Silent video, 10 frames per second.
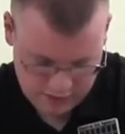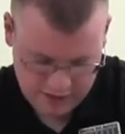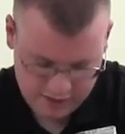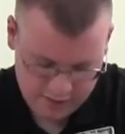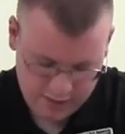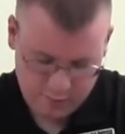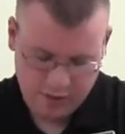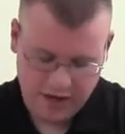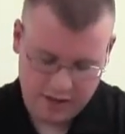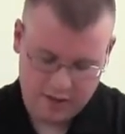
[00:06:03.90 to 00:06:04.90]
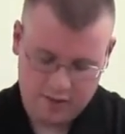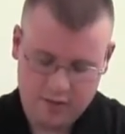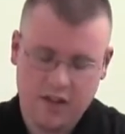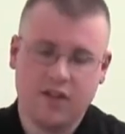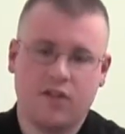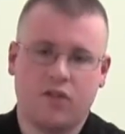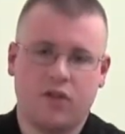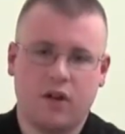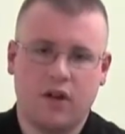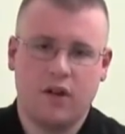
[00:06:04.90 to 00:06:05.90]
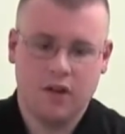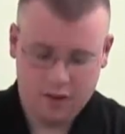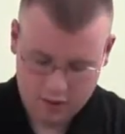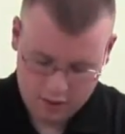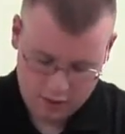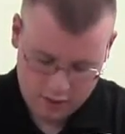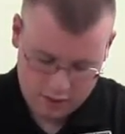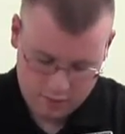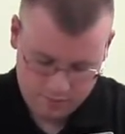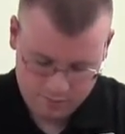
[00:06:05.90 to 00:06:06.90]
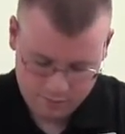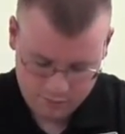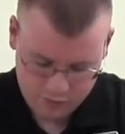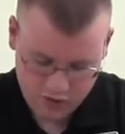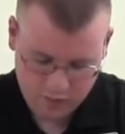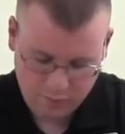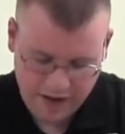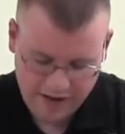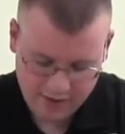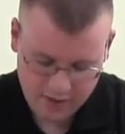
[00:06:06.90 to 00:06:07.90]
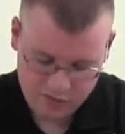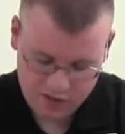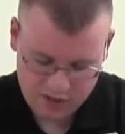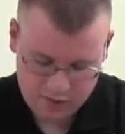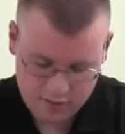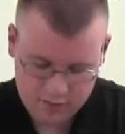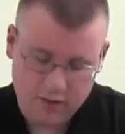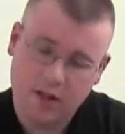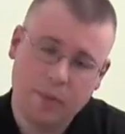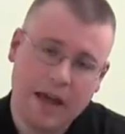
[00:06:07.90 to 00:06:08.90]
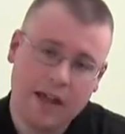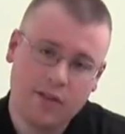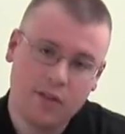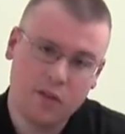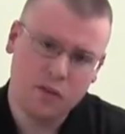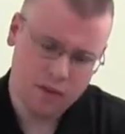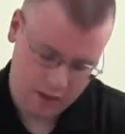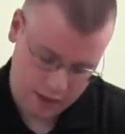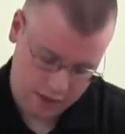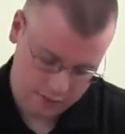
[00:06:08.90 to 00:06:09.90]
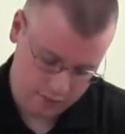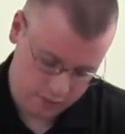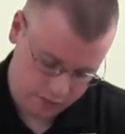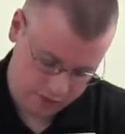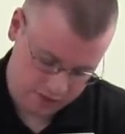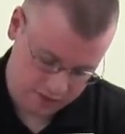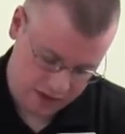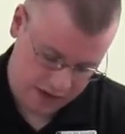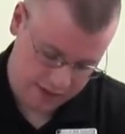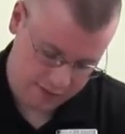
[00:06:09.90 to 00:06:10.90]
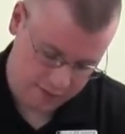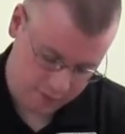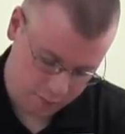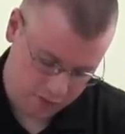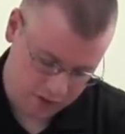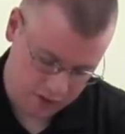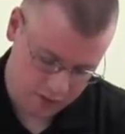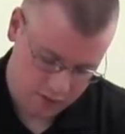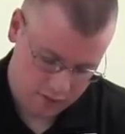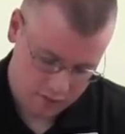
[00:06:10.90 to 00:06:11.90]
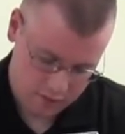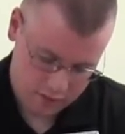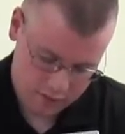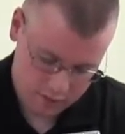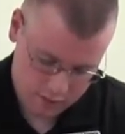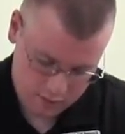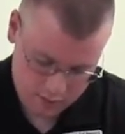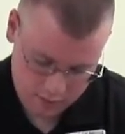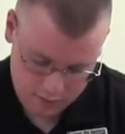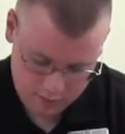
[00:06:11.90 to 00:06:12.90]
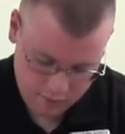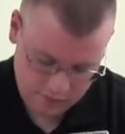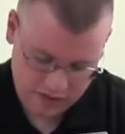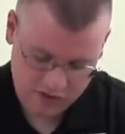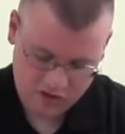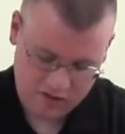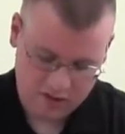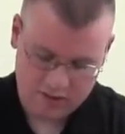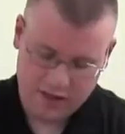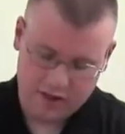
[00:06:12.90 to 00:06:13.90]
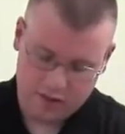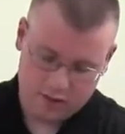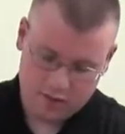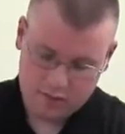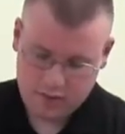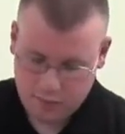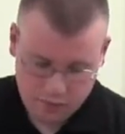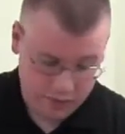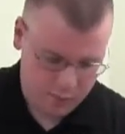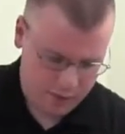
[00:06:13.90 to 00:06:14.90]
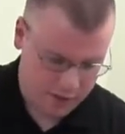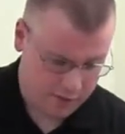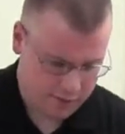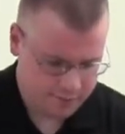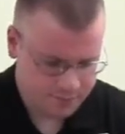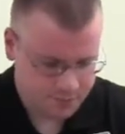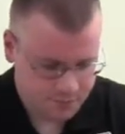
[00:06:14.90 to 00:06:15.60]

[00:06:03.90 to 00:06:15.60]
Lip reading: And the knee pad is inserted. You can buy different knee pads, different designs, stuff to put in here. These are just the standard, typical knee pads.